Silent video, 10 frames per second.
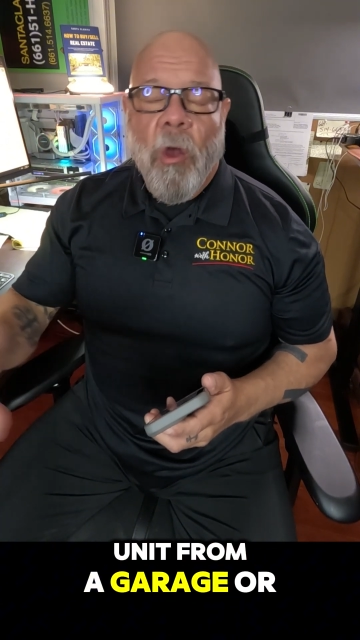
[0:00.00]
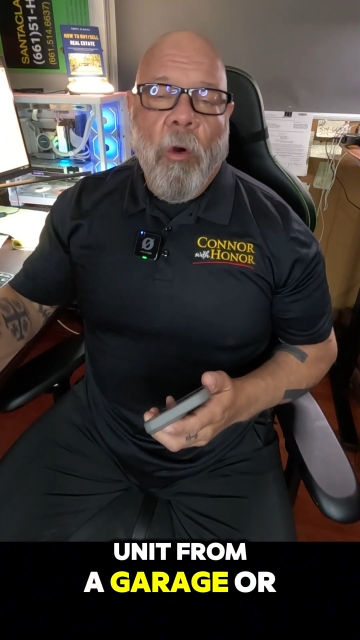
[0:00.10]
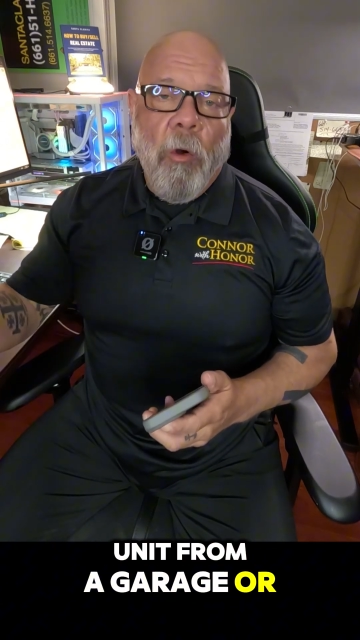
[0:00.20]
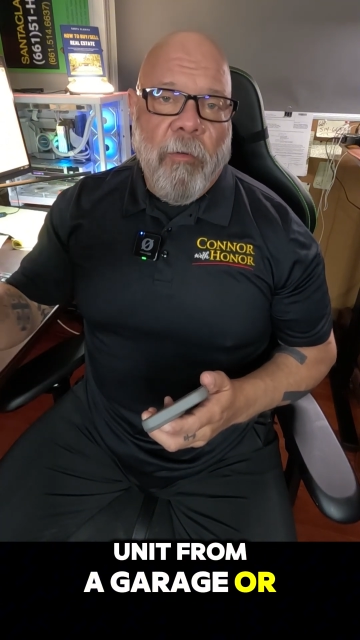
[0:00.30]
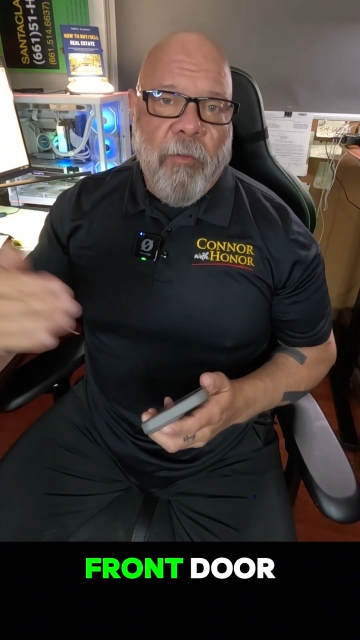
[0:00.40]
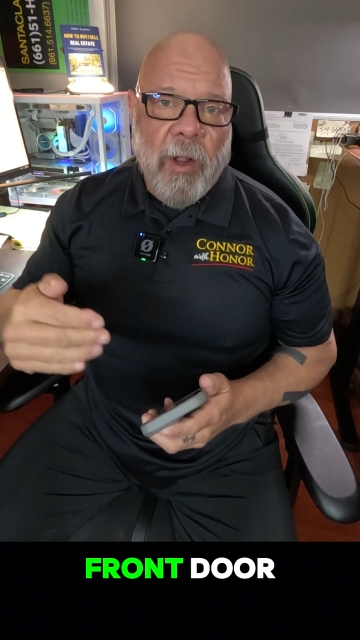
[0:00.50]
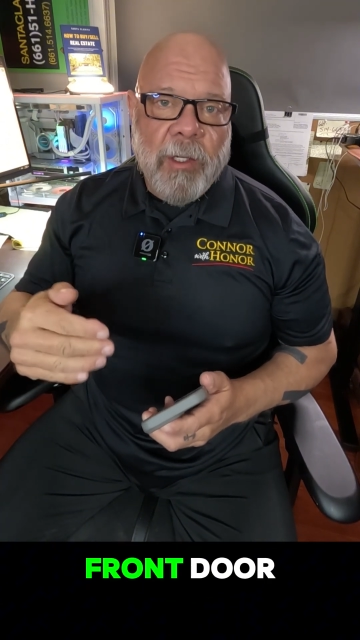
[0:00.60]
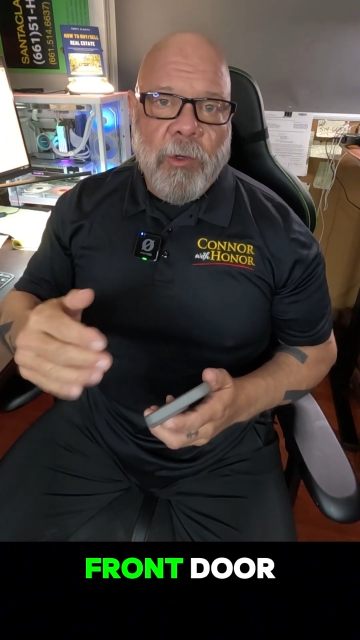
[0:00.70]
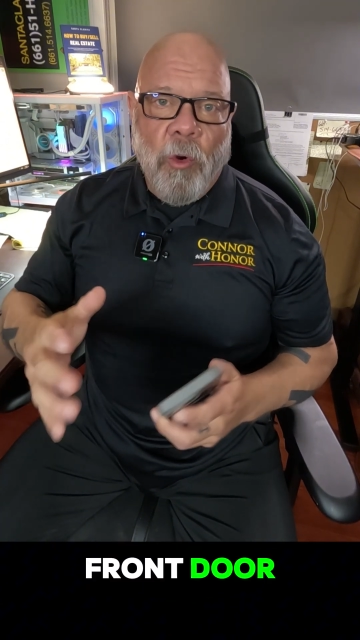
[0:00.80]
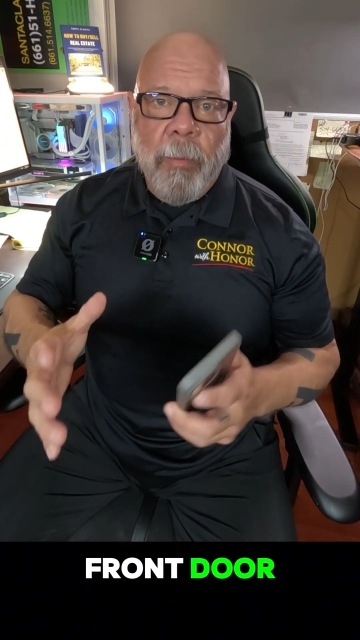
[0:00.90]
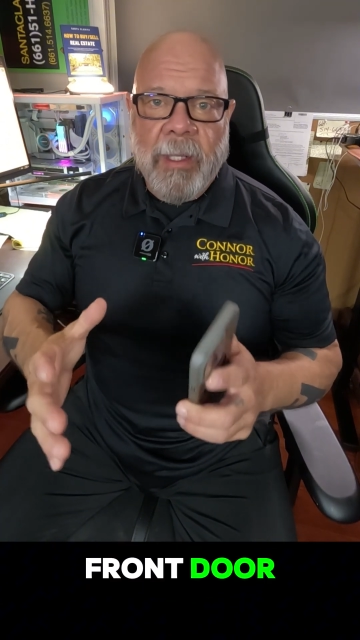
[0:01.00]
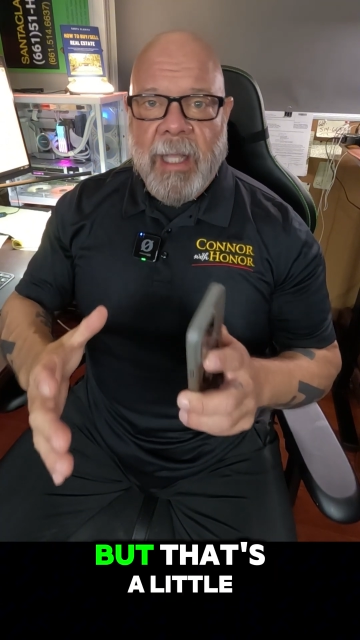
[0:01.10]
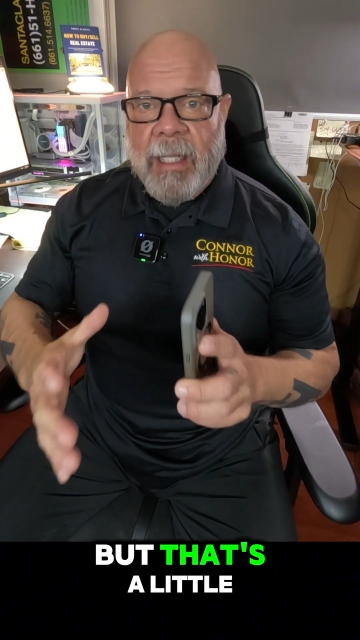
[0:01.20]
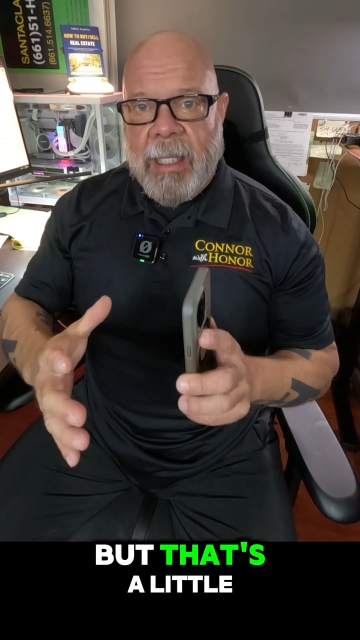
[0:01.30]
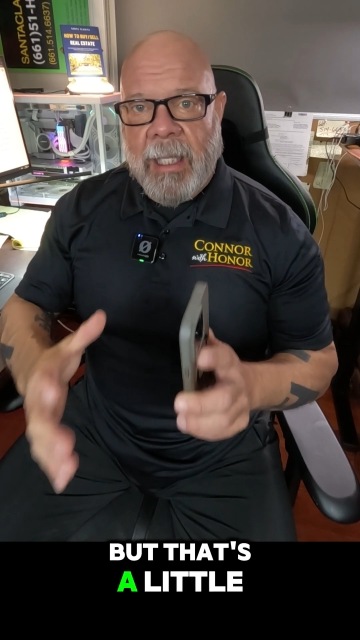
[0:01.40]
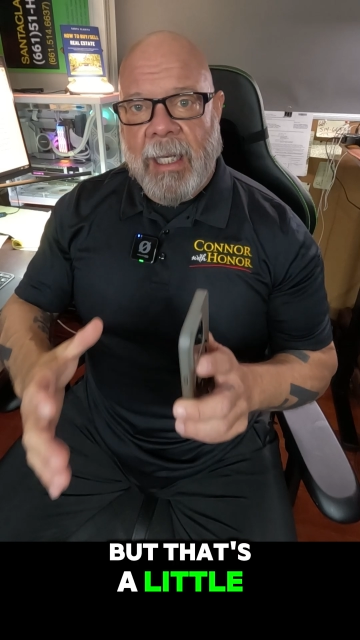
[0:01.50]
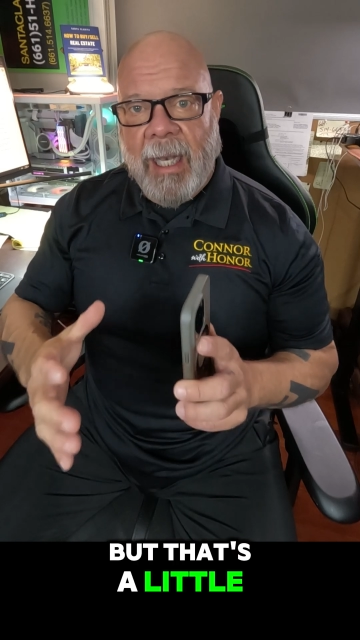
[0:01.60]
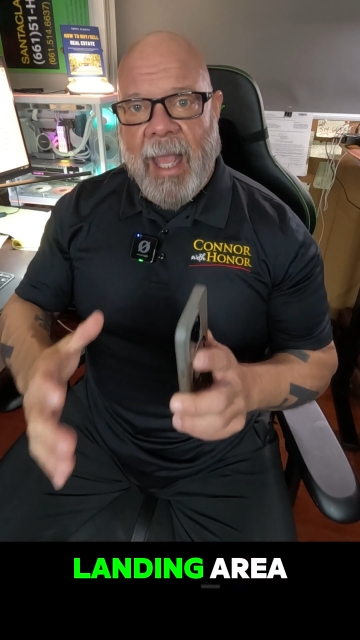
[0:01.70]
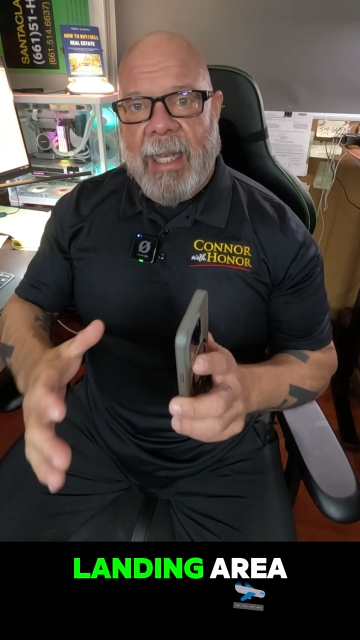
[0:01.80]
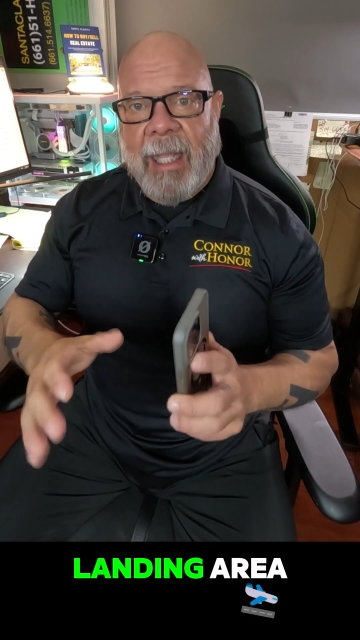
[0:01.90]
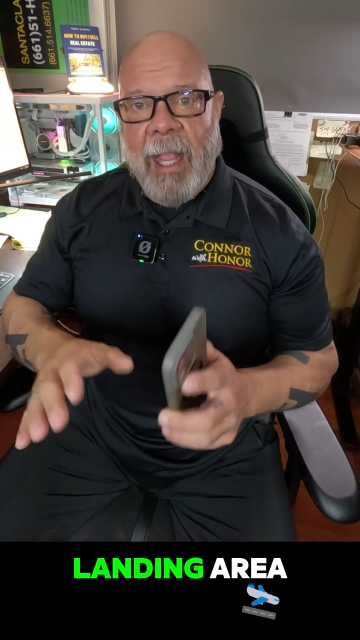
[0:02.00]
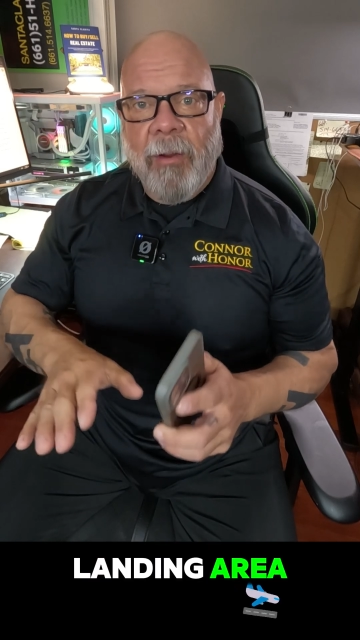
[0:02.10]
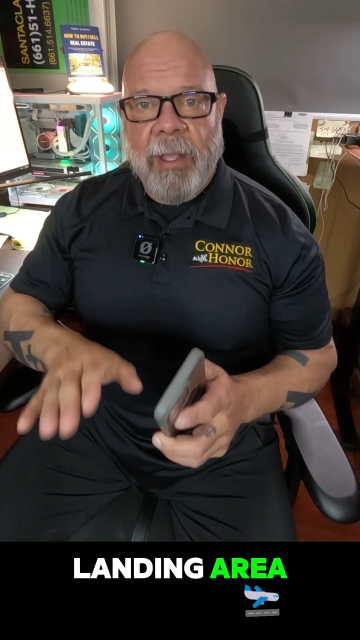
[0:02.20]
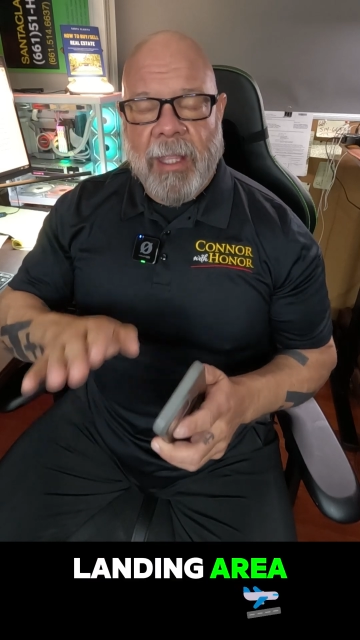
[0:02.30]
or front door, but that's a little landing area.